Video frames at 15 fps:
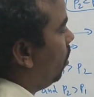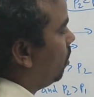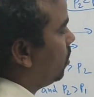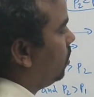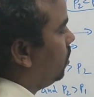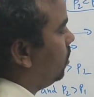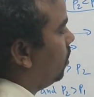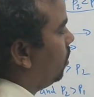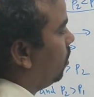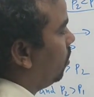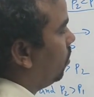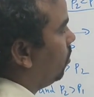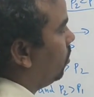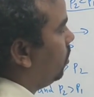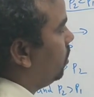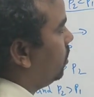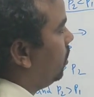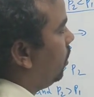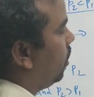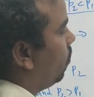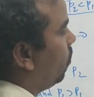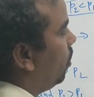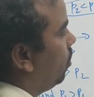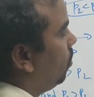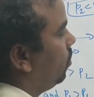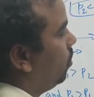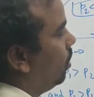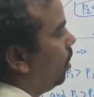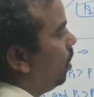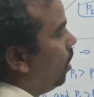oxygen is equal to
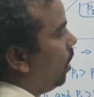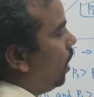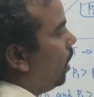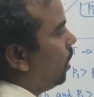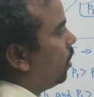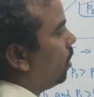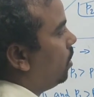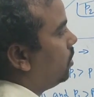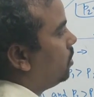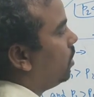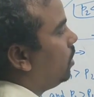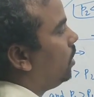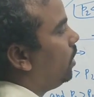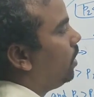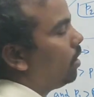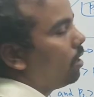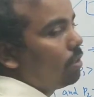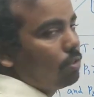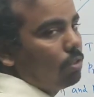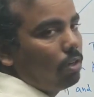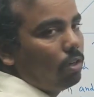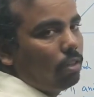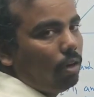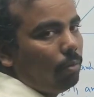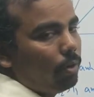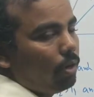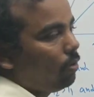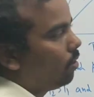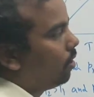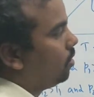R constant, T constant, 3
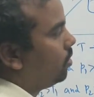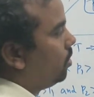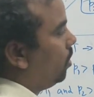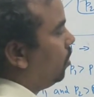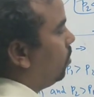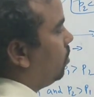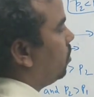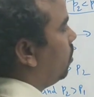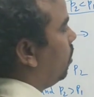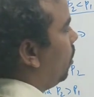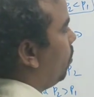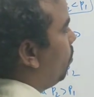by 2 constant. So